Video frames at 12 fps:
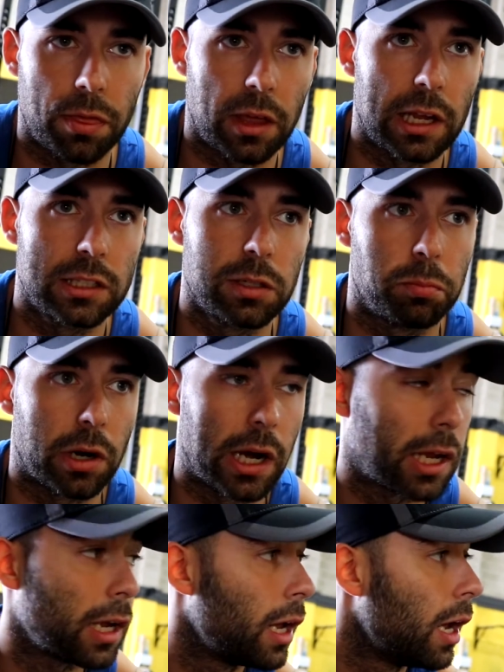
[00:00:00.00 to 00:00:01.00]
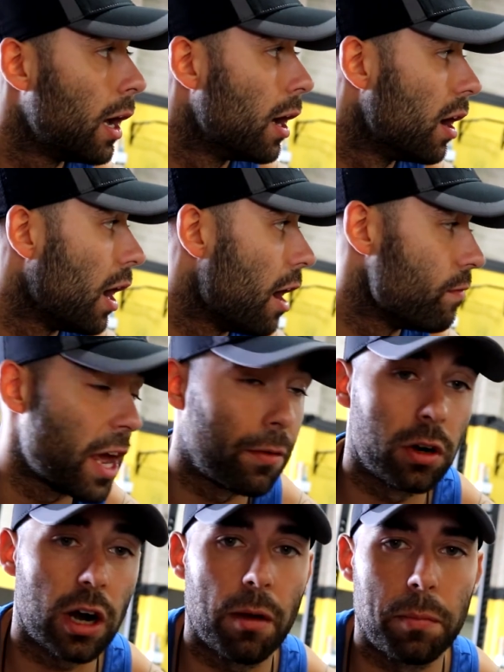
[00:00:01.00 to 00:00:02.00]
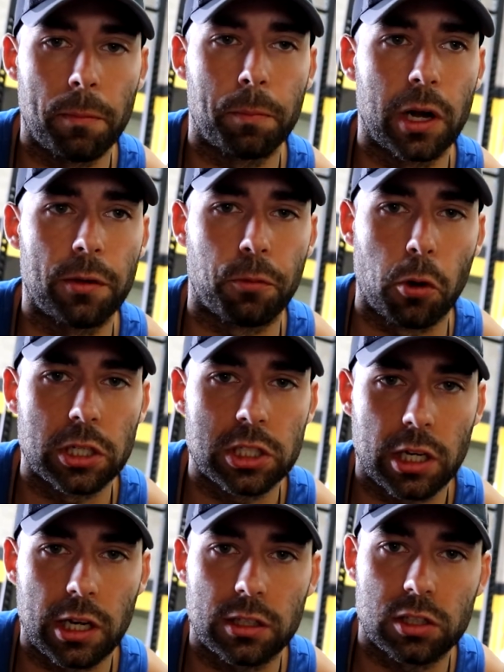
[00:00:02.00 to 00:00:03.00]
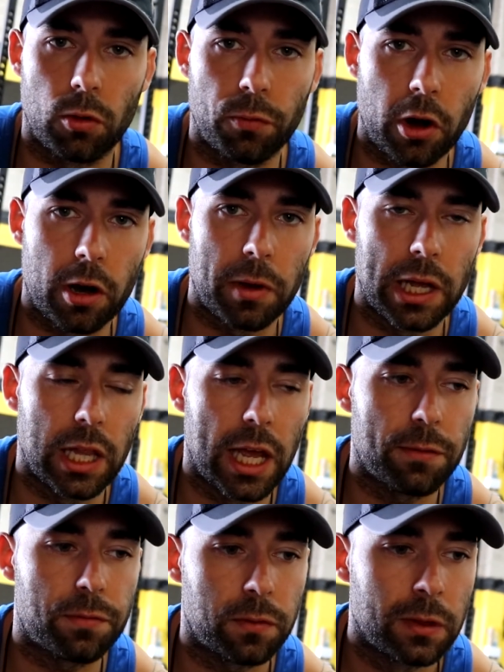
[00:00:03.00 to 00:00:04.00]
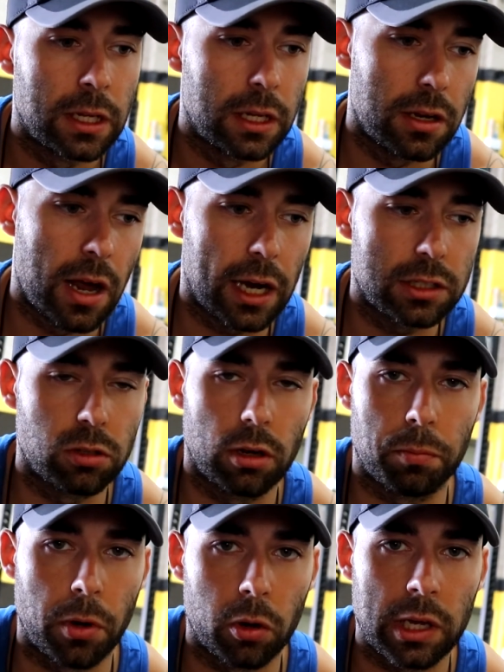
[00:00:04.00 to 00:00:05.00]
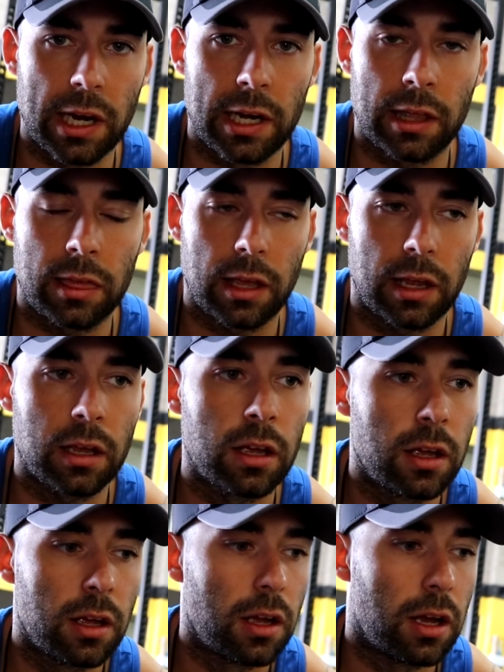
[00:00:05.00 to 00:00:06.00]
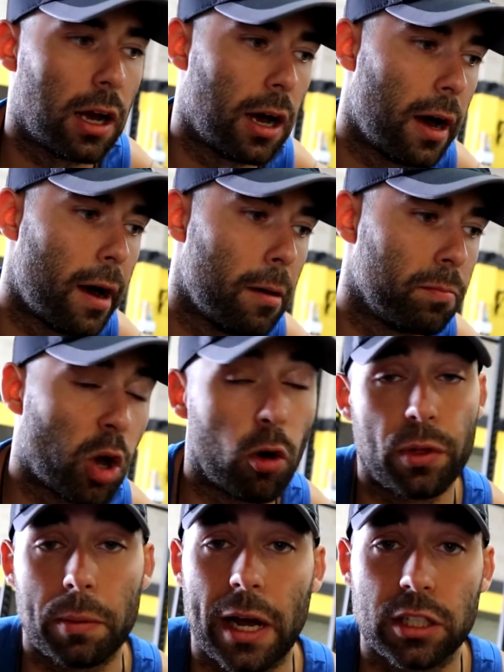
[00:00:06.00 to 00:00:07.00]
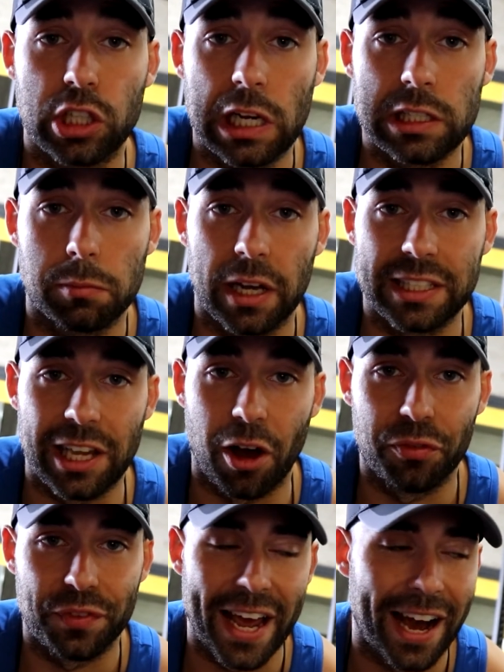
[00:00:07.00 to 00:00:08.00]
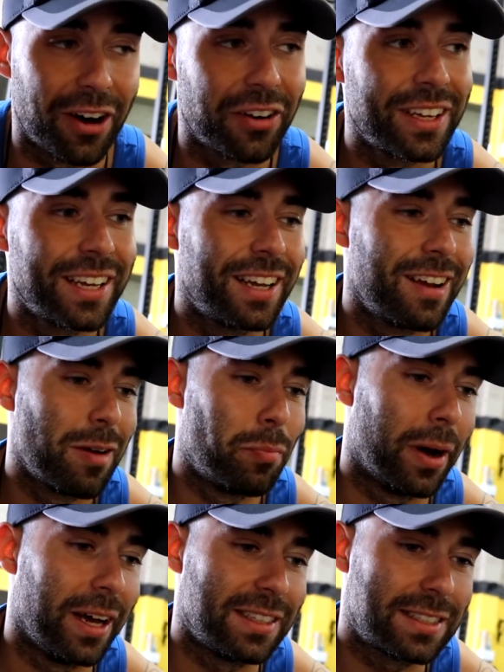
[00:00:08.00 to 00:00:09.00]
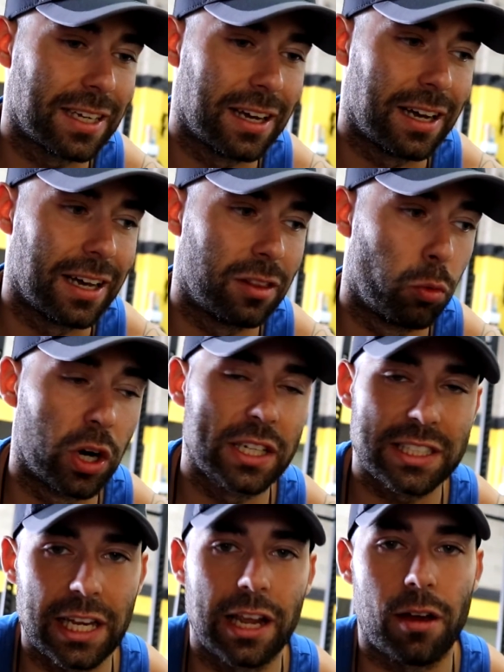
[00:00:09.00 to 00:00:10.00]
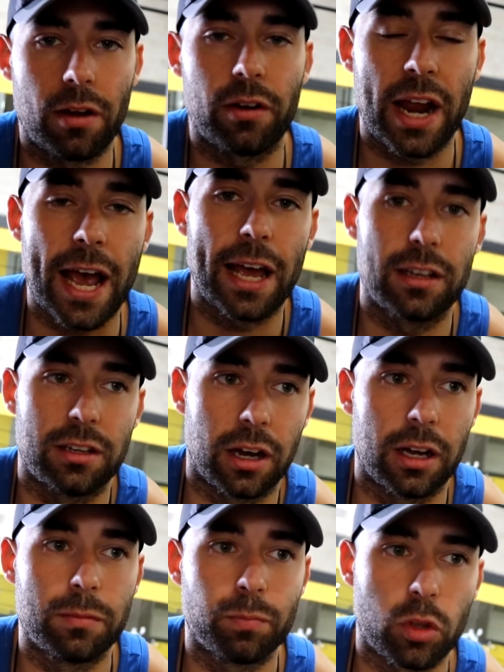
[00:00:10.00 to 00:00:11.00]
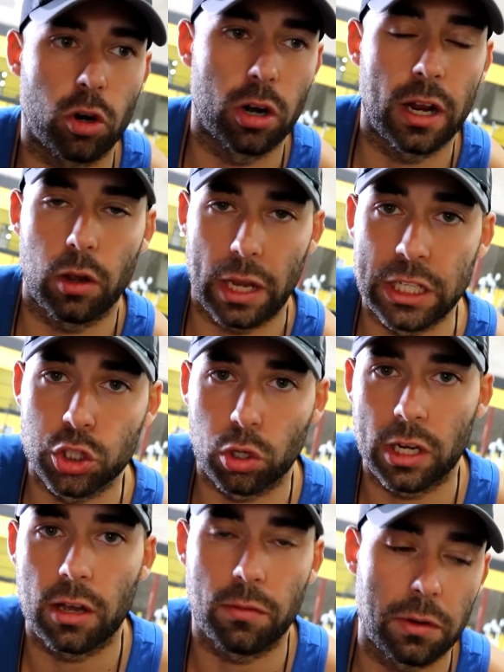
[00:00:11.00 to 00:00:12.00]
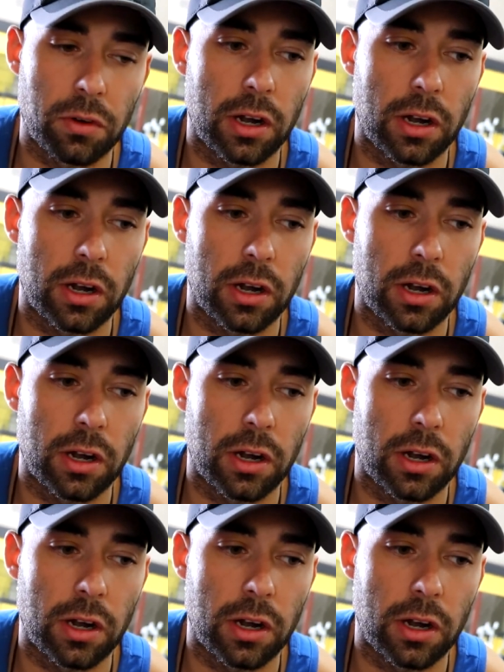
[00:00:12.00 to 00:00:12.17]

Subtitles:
of thing. It's a break. I've been pretty fortunate so far in my life not to have broken anything. Hopefully I'm not jinxing myself now, but the worst thing I've ever had done, or injury I've